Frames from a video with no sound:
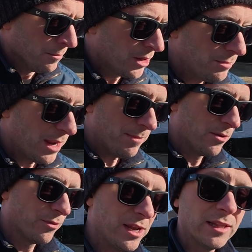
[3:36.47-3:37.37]
But it made
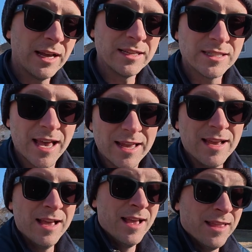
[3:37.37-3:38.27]
me realize that
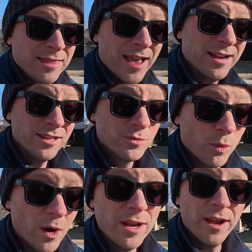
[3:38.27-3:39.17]
that is
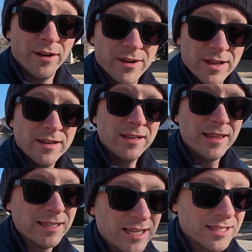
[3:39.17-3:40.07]
one area
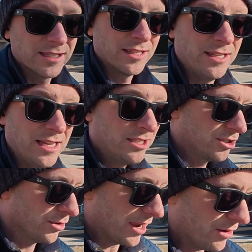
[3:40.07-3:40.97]
that Tesla needs
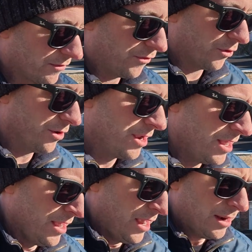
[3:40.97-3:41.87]
to account for
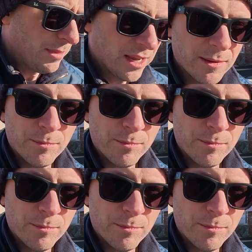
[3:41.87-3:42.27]
and make